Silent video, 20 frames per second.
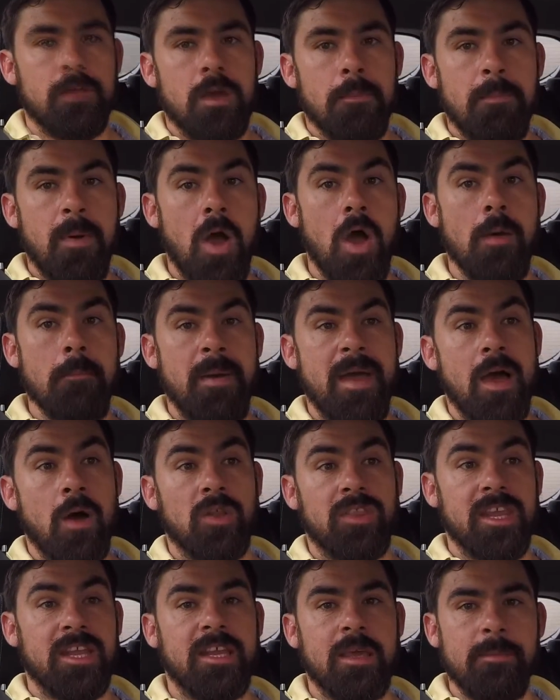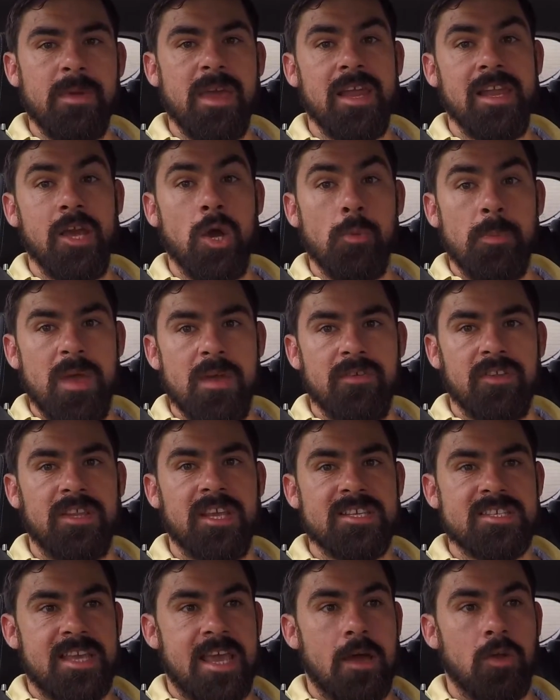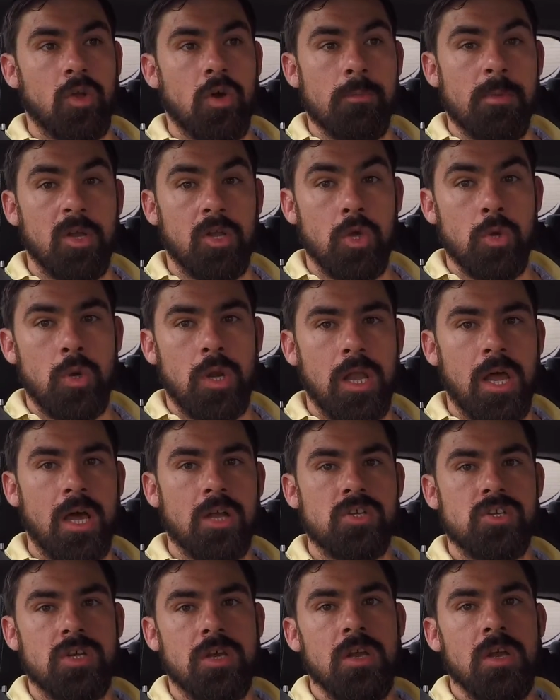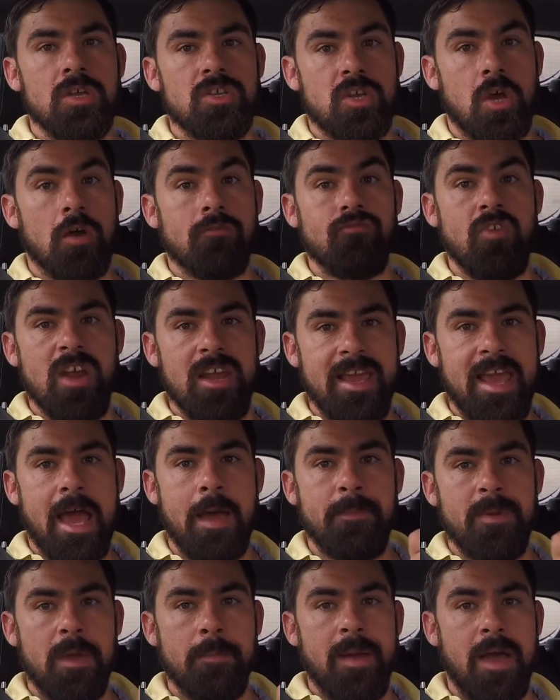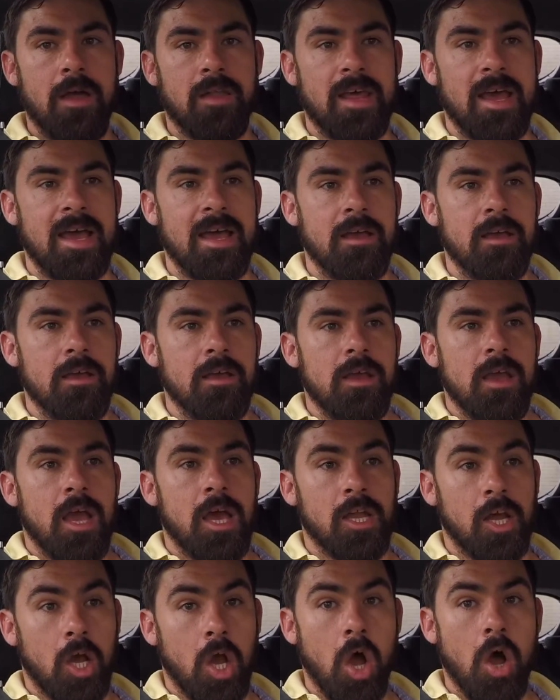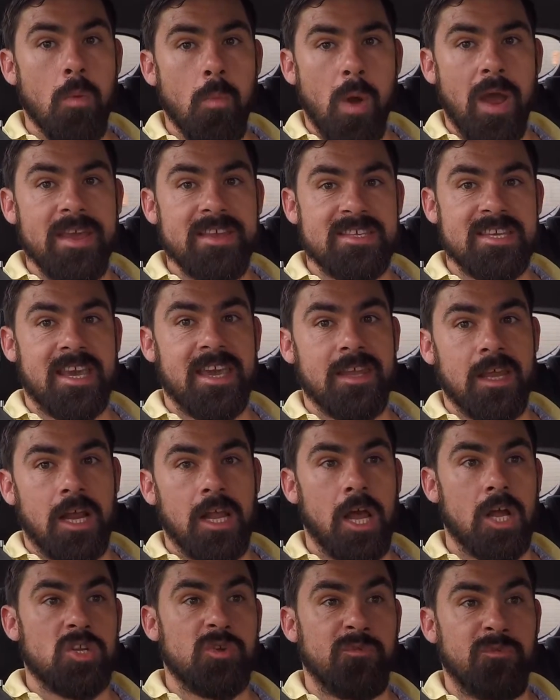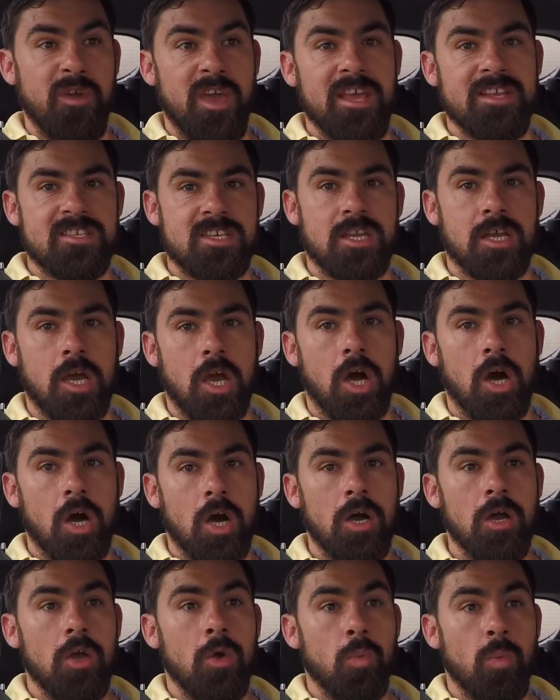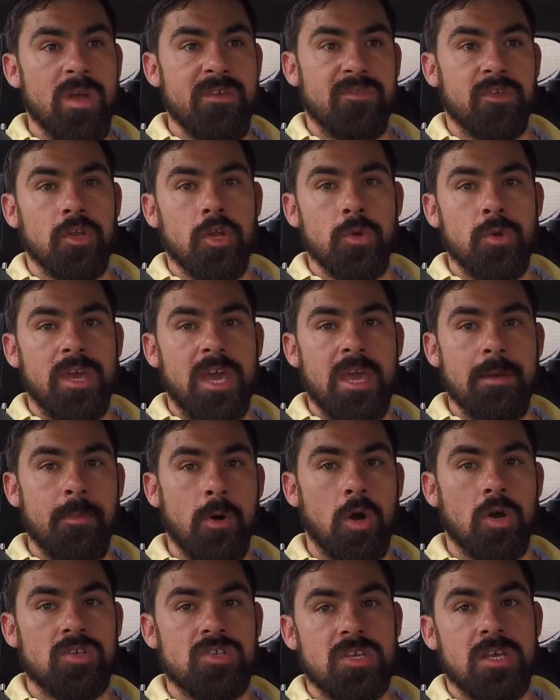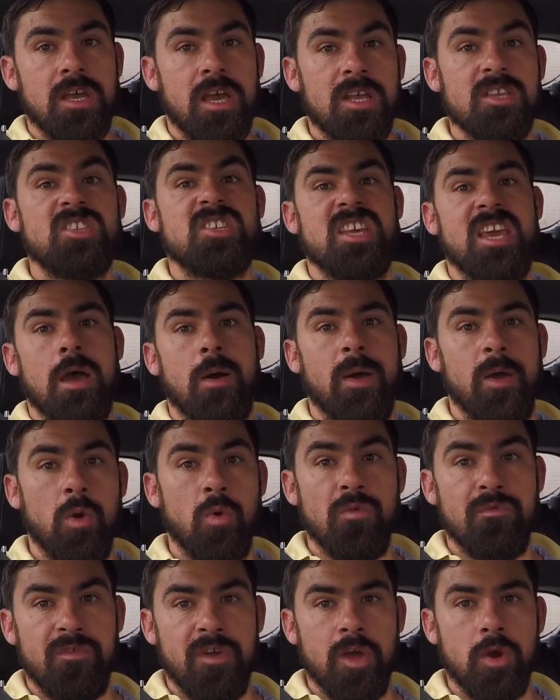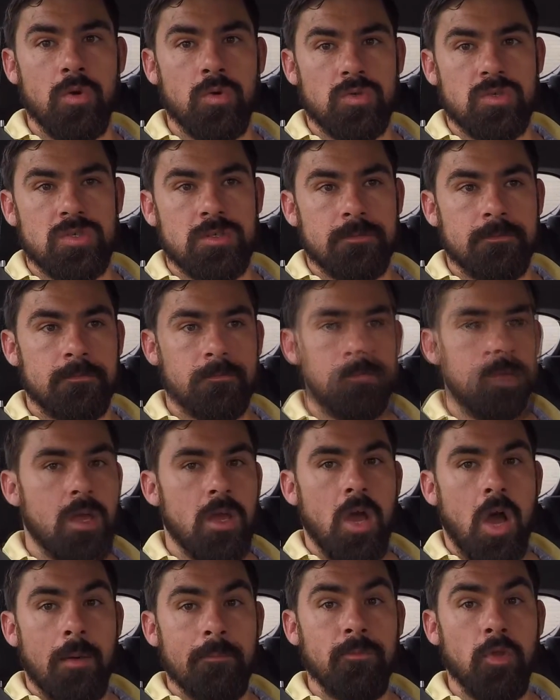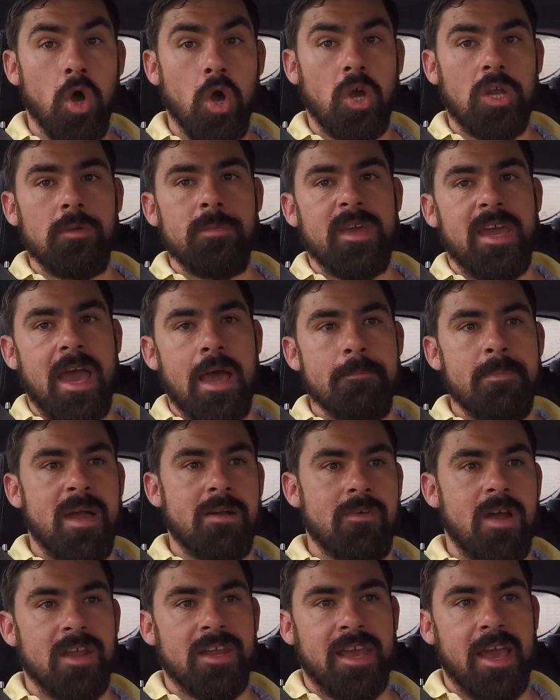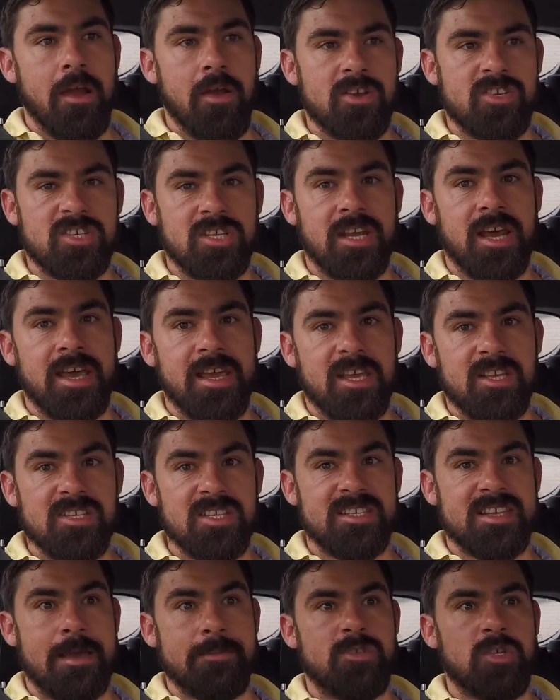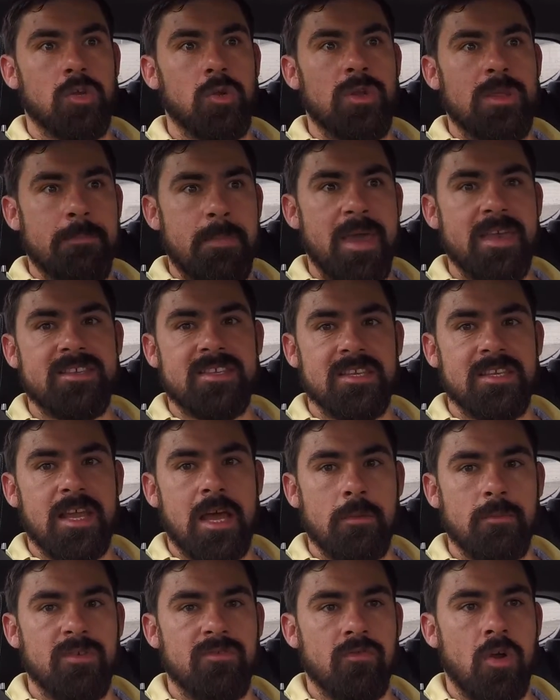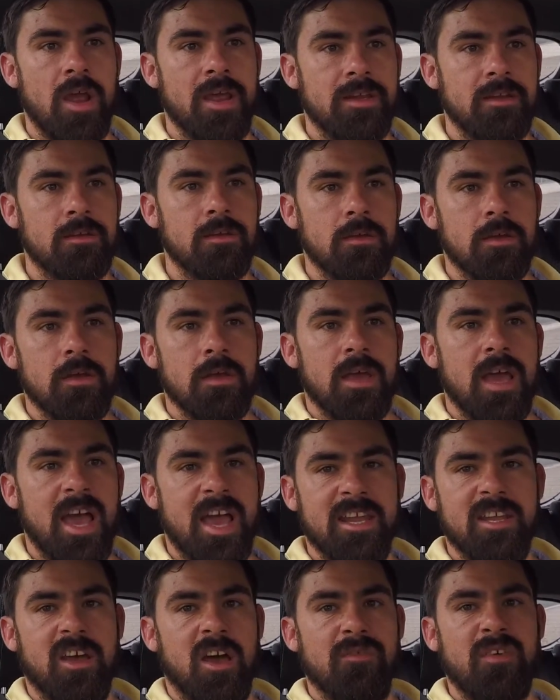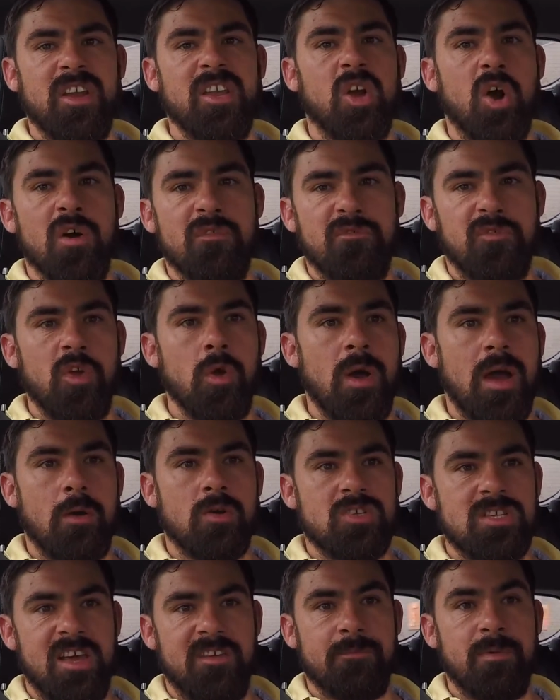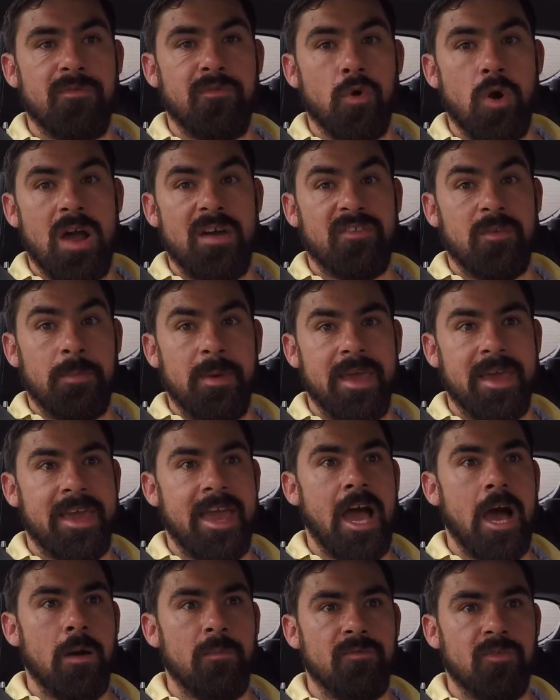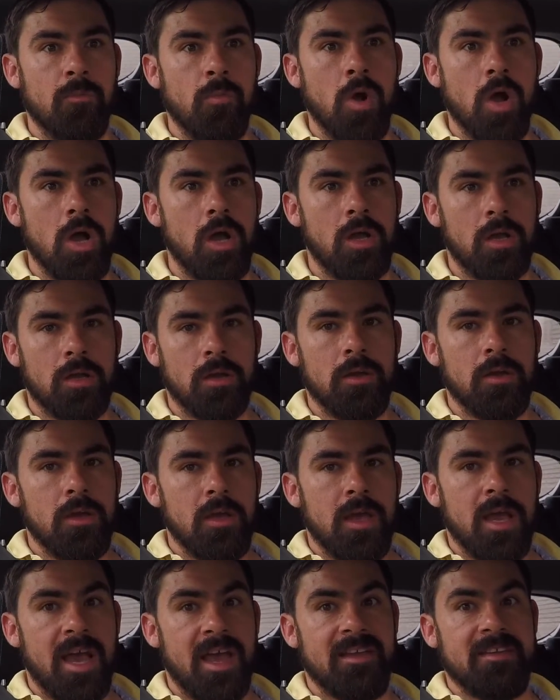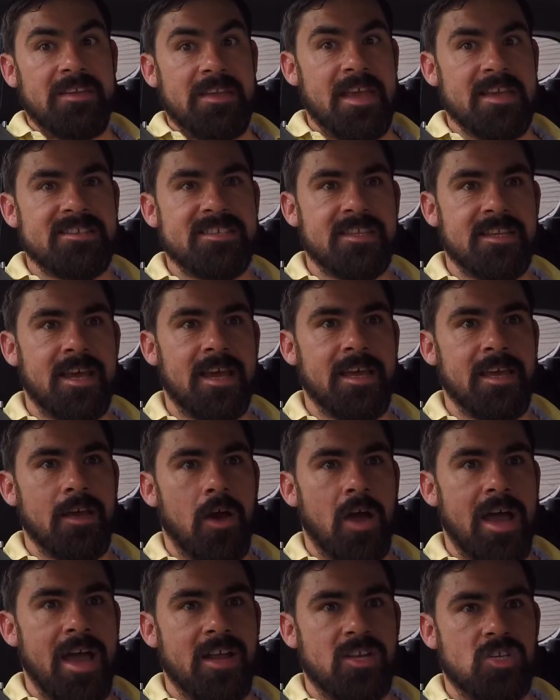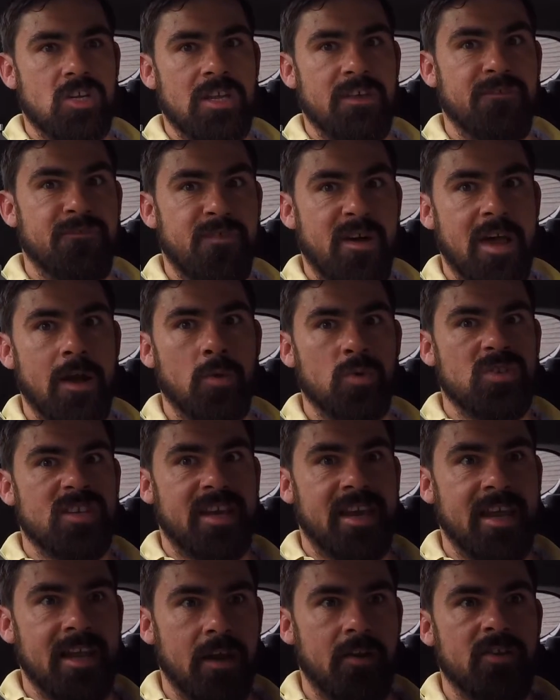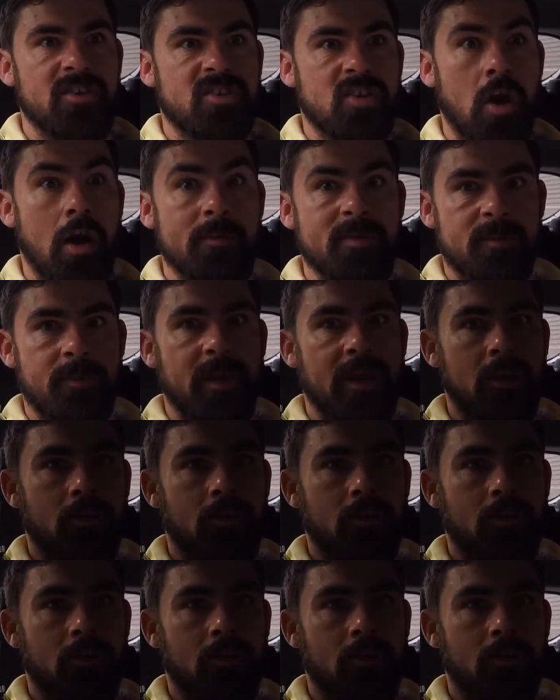Burton Power did give me a little bit of a discount on my new clutch, so I'm really happy about that, and I can't wait to get the clutch fitted to the car with the new gearbox and see how it all feels. I'm not going to be going back round the garage today because it's absolutely pissing down with rain, and I've only got a few hours left before I have to pick Kat up from work. And yesterday I actually failed to get there in time to pick